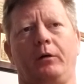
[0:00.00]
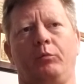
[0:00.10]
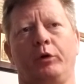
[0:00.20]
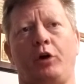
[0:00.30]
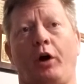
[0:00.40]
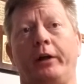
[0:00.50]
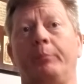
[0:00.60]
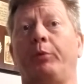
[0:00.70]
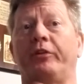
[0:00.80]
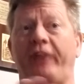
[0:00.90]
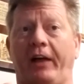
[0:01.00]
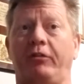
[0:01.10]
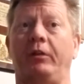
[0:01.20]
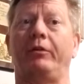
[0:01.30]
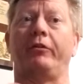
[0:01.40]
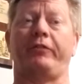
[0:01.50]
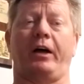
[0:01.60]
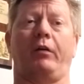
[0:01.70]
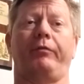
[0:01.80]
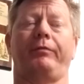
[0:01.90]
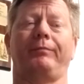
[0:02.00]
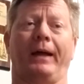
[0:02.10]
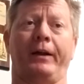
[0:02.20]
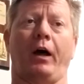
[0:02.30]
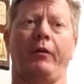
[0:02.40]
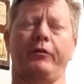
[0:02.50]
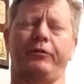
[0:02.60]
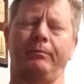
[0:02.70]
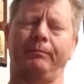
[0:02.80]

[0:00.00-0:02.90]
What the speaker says: regarding protection of yourself and others.